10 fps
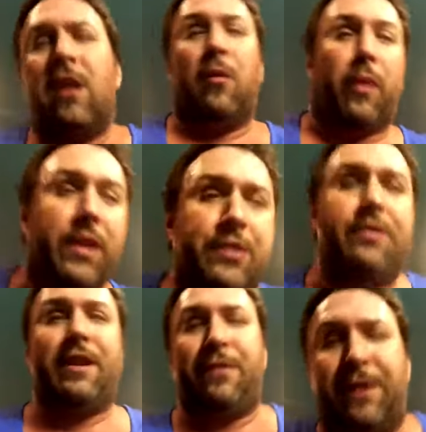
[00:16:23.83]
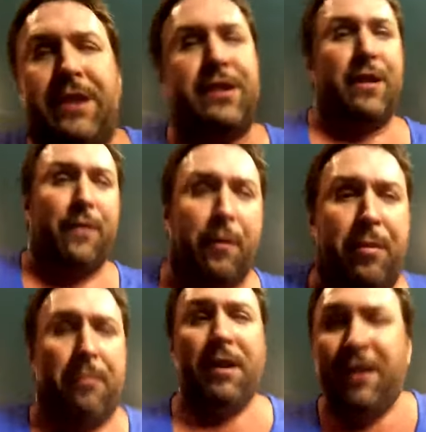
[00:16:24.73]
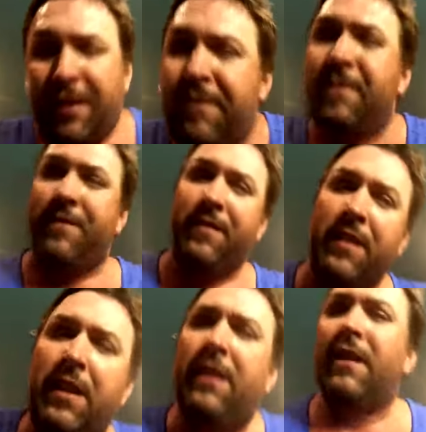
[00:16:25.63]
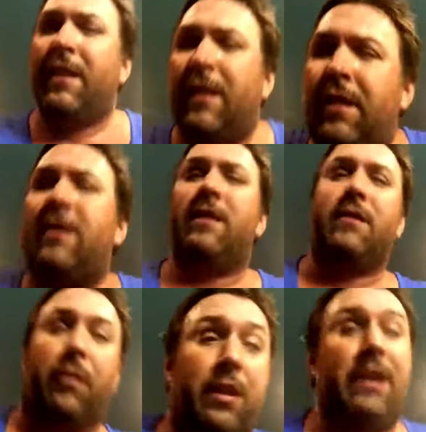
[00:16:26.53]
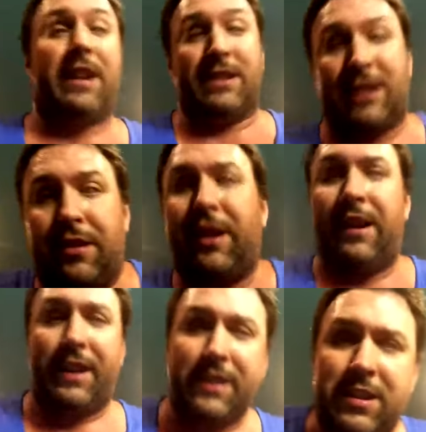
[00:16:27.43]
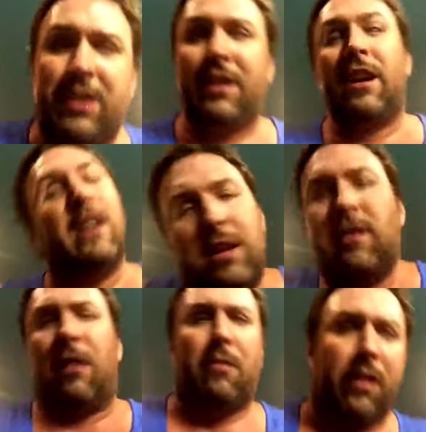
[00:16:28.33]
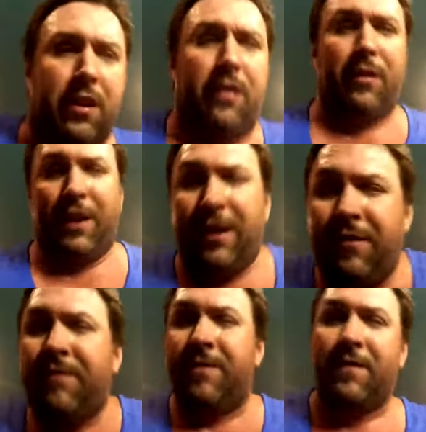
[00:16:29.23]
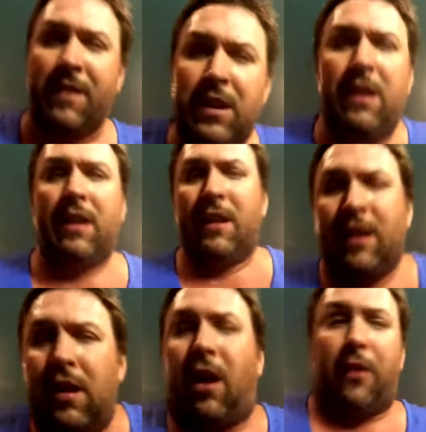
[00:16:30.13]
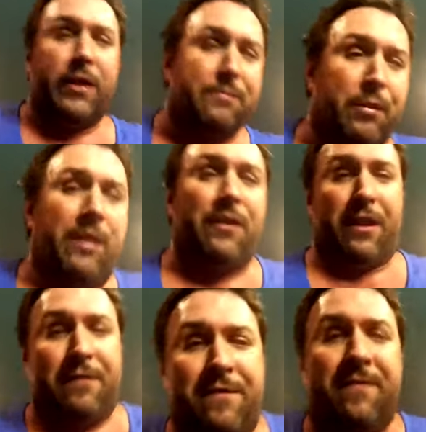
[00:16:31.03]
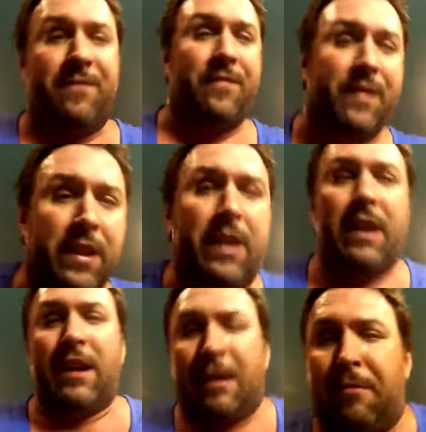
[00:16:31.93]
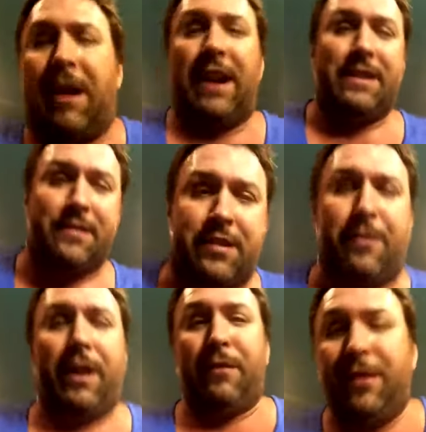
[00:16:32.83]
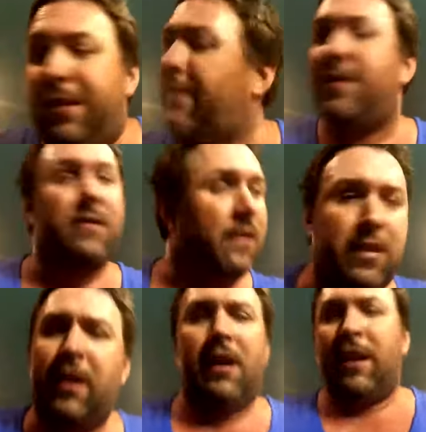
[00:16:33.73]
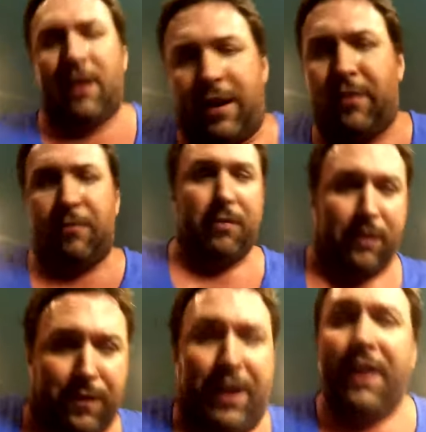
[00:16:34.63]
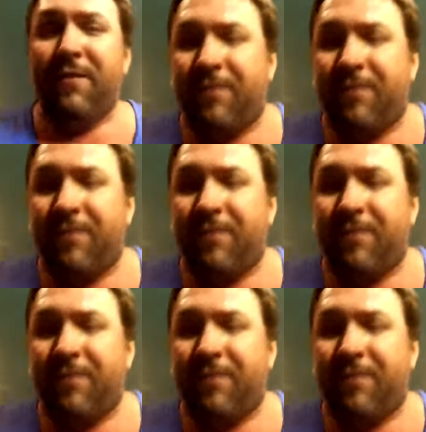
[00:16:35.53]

what is your definition of open minded? Willing to consider ideas? I'm willing to do that. Always believe that my answer is the right one? I don't believe that.